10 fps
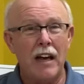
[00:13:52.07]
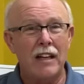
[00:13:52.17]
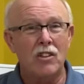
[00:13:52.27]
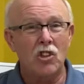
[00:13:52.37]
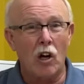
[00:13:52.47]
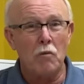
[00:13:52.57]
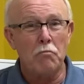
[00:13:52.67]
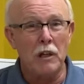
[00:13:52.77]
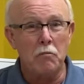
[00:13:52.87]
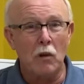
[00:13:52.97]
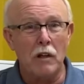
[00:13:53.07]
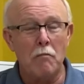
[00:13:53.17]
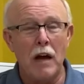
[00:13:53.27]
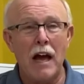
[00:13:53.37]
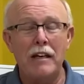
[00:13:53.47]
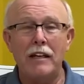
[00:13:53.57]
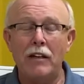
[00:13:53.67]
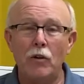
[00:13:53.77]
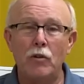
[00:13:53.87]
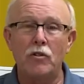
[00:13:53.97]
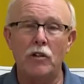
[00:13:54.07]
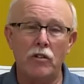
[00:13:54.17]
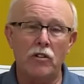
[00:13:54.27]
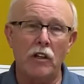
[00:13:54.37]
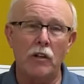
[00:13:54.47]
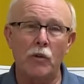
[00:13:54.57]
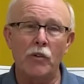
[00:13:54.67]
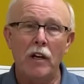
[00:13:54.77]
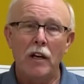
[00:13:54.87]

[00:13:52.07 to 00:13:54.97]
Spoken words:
has sharp people in mind, and he uses their skills,